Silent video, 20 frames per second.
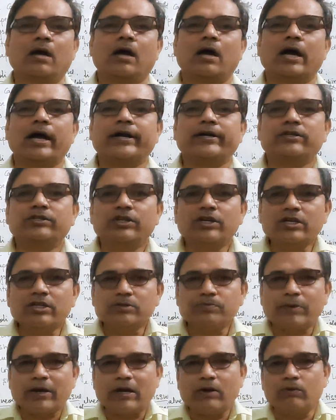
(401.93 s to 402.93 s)
And
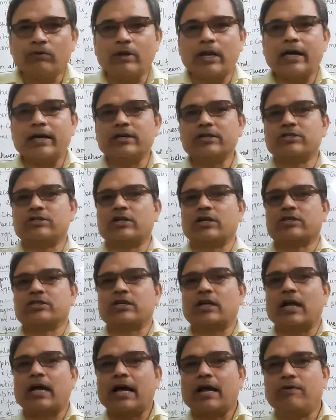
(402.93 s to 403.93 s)
this balloon-like
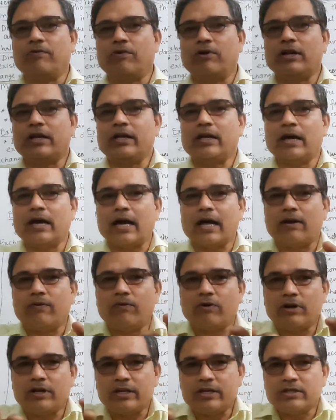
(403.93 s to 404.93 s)
structure alveoli
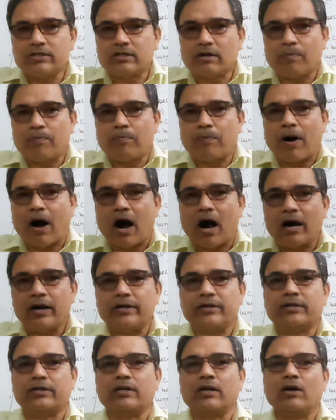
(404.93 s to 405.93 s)
is the
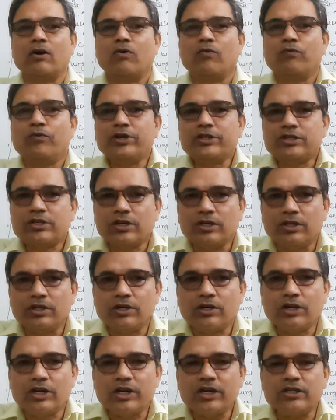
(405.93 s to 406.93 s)
part which
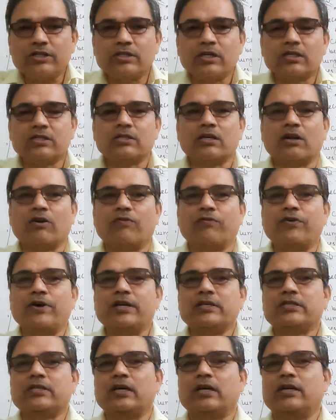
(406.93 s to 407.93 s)
increase the
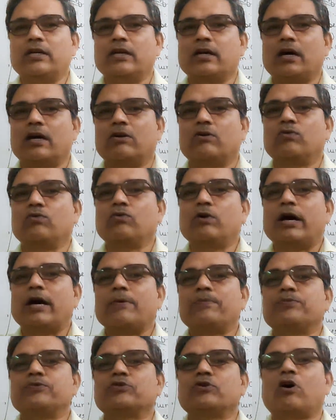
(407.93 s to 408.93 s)
surface area to
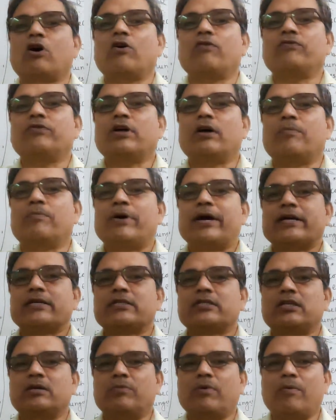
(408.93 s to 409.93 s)
absorb the
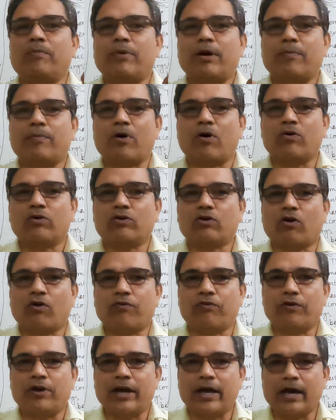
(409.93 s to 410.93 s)
maximum amount
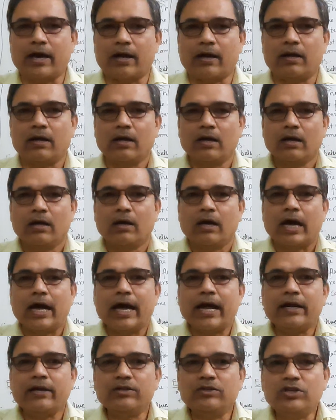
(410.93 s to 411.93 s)
of air,
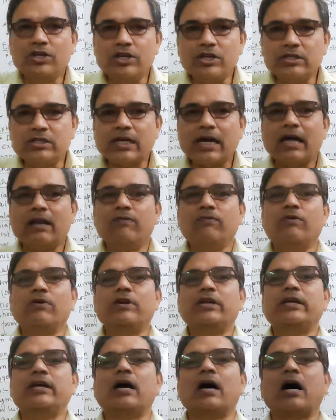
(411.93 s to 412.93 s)
and these
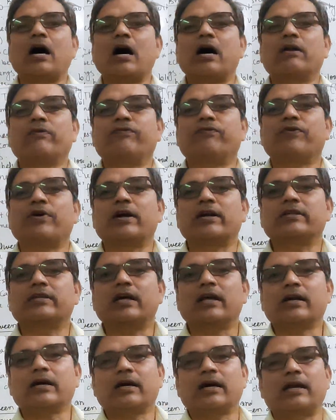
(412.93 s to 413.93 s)
alveoli are
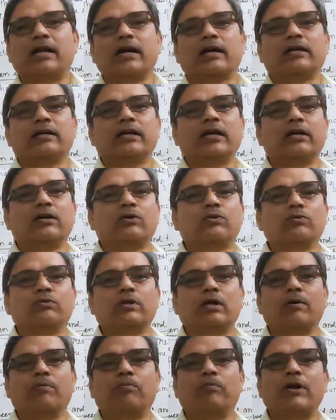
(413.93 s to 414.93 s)
further connected to
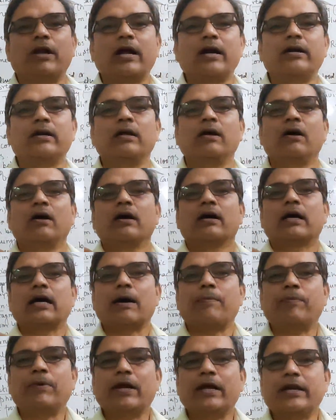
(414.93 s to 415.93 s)
the blood
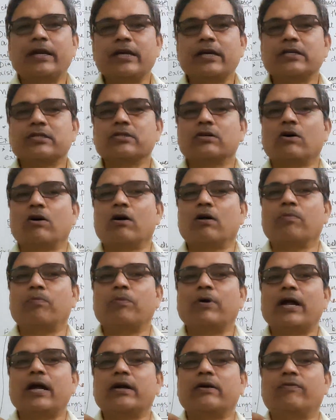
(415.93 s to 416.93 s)
capillaries
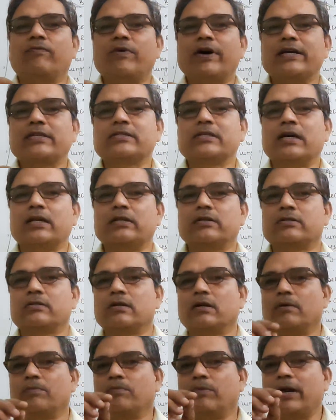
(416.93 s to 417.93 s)
or blood vessels,